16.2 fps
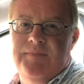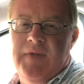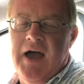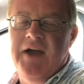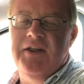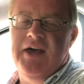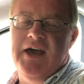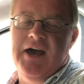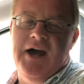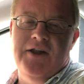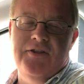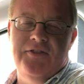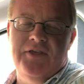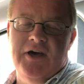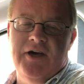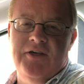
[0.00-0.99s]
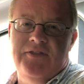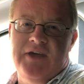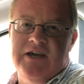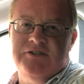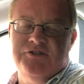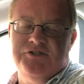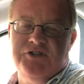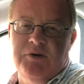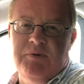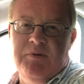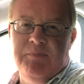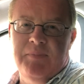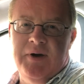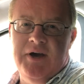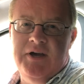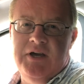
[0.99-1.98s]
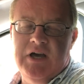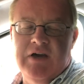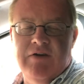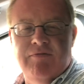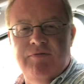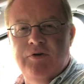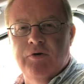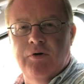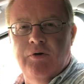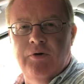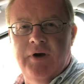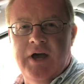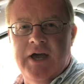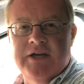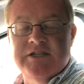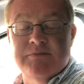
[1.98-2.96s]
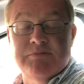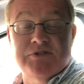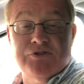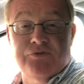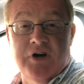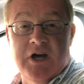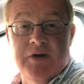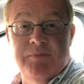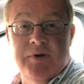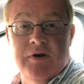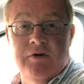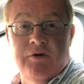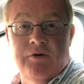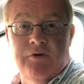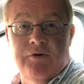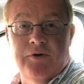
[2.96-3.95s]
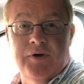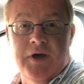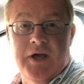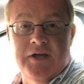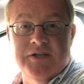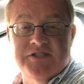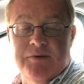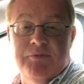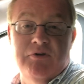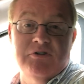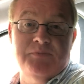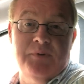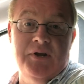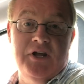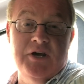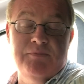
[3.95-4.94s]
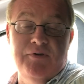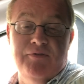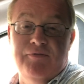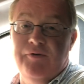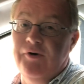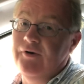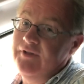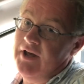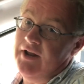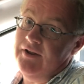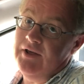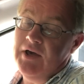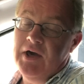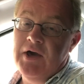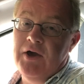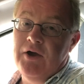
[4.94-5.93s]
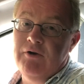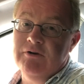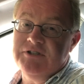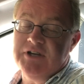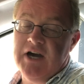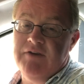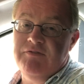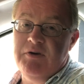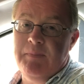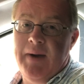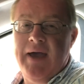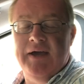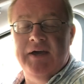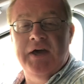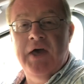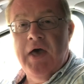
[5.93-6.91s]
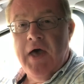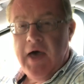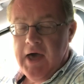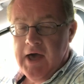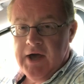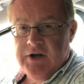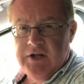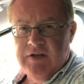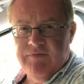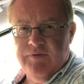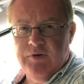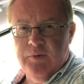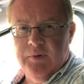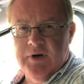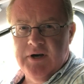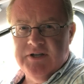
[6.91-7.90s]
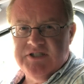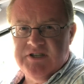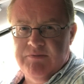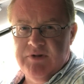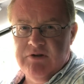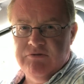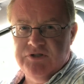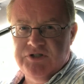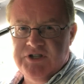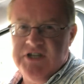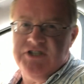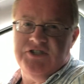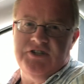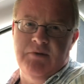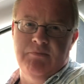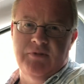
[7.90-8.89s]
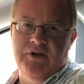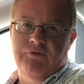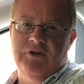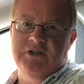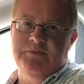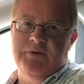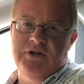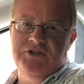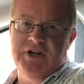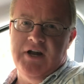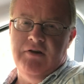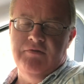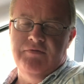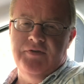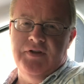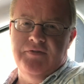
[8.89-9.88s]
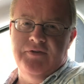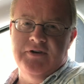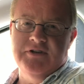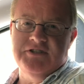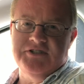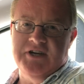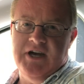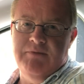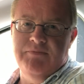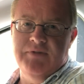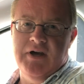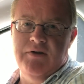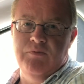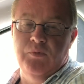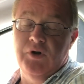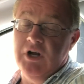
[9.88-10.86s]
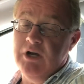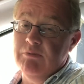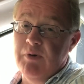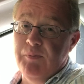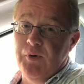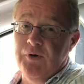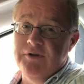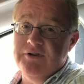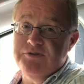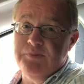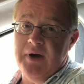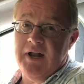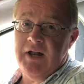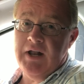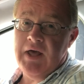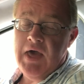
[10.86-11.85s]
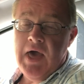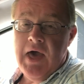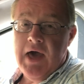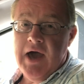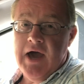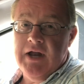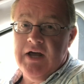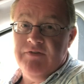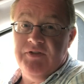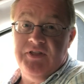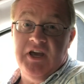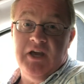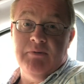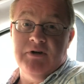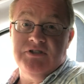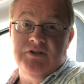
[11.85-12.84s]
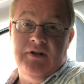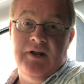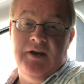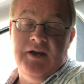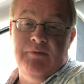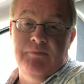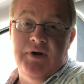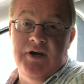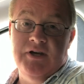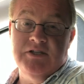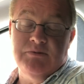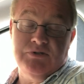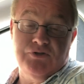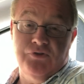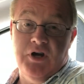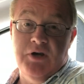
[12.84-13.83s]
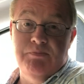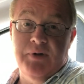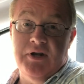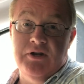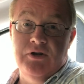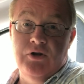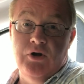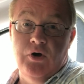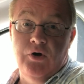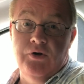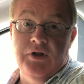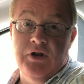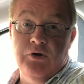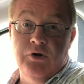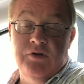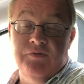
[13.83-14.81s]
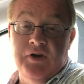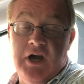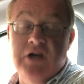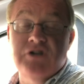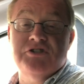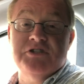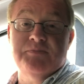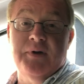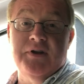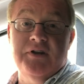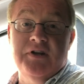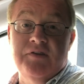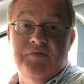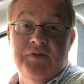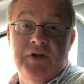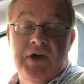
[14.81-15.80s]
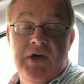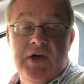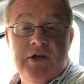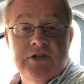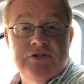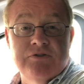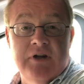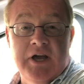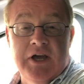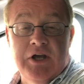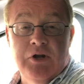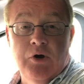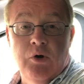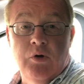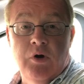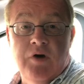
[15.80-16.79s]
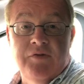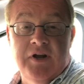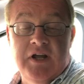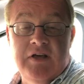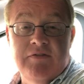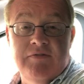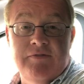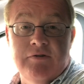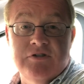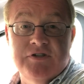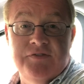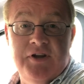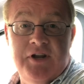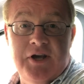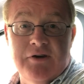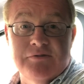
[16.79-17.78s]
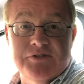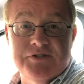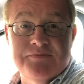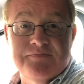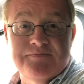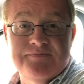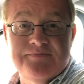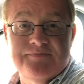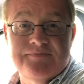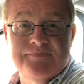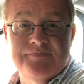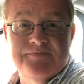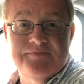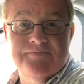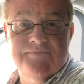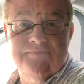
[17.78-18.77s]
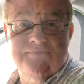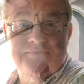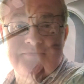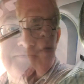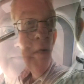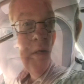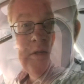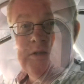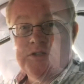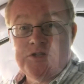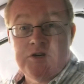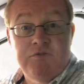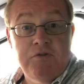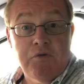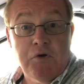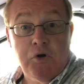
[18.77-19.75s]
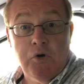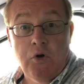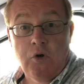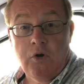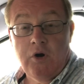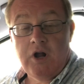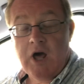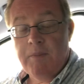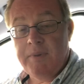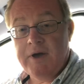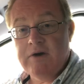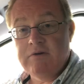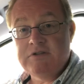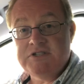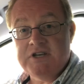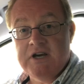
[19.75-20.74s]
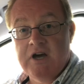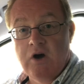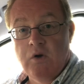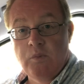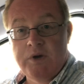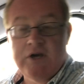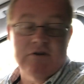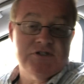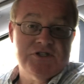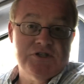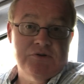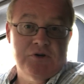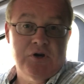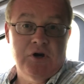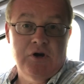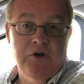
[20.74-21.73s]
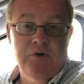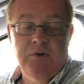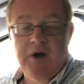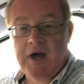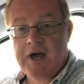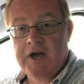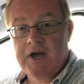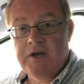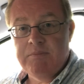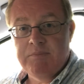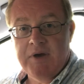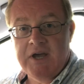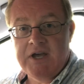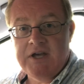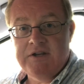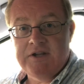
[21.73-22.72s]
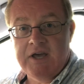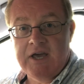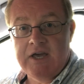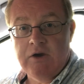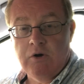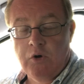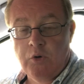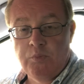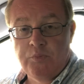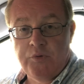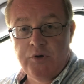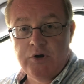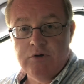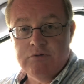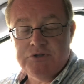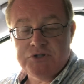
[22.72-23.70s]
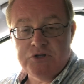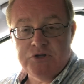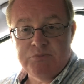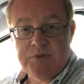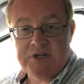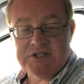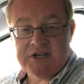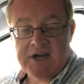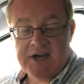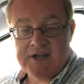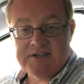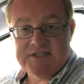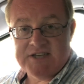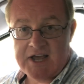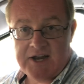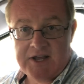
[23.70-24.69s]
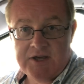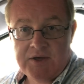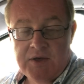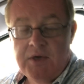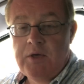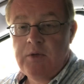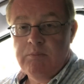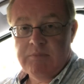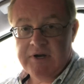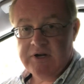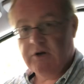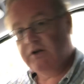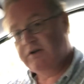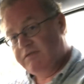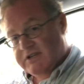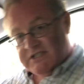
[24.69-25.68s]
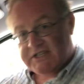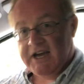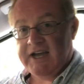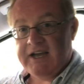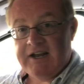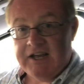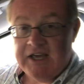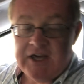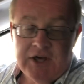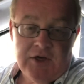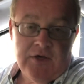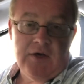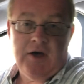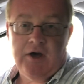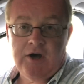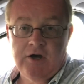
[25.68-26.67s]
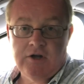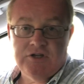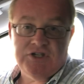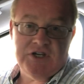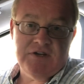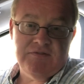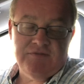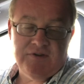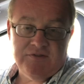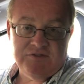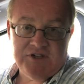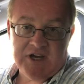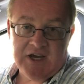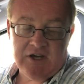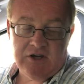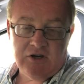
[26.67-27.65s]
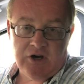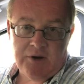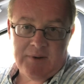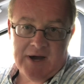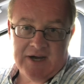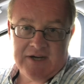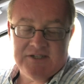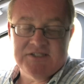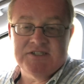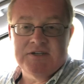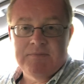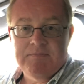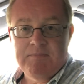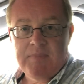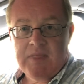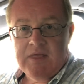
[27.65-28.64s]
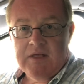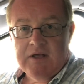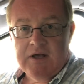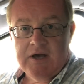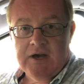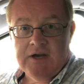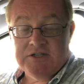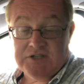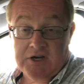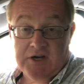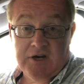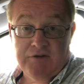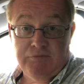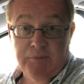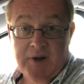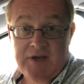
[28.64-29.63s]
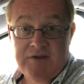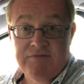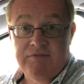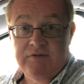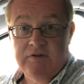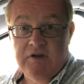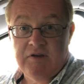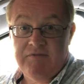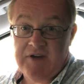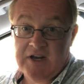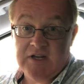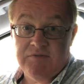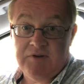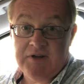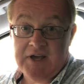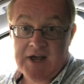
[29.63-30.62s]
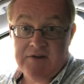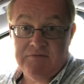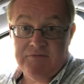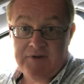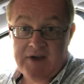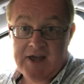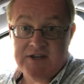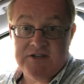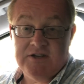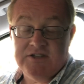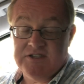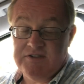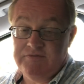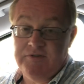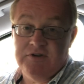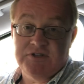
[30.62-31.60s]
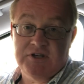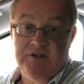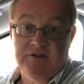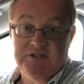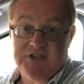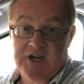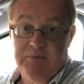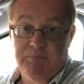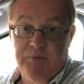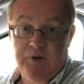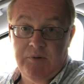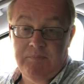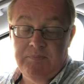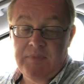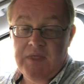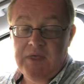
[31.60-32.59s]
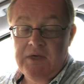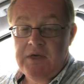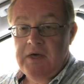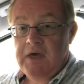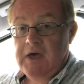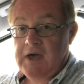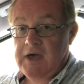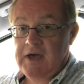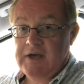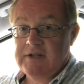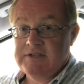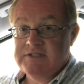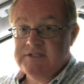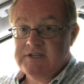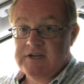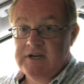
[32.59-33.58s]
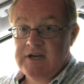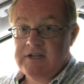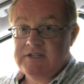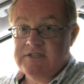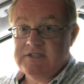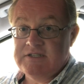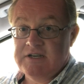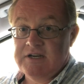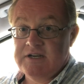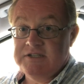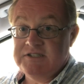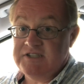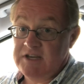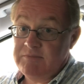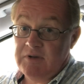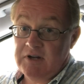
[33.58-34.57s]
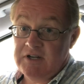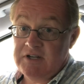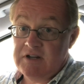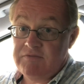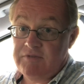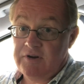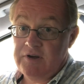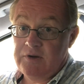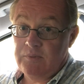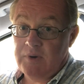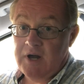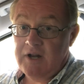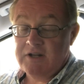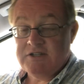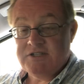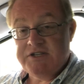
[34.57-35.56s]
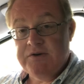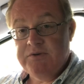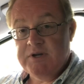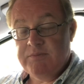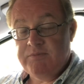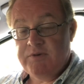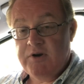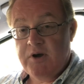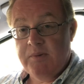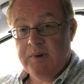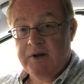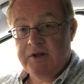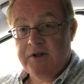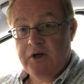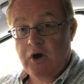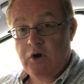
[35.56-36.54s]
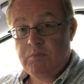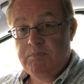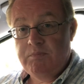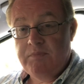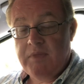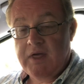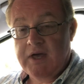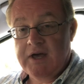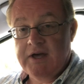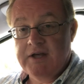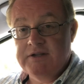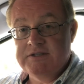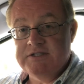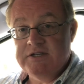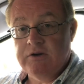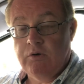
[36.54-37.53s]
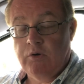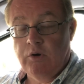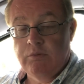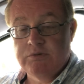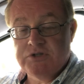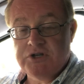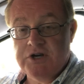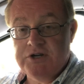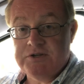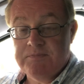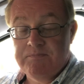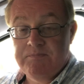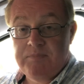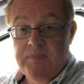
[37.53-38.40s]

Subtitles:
Hi there, and thanks for stopping by. If you're a subscriber or somebody who's been here before, then good to have you back. And if you are somebody who's just stumbled across my channel for the first time, then welcome aboard as well. And have a think about clicking my subscribe button or the notifications button even to let you know of any future videos. So if you recall, about a week or so ago, I made a homebrew 2-metre antenna made out of entirely RG58 coax. It's a half wave, effectively end-fed. It's a vertical dipole, and it seemingly did very well. It tuned up very well at home, and all was good.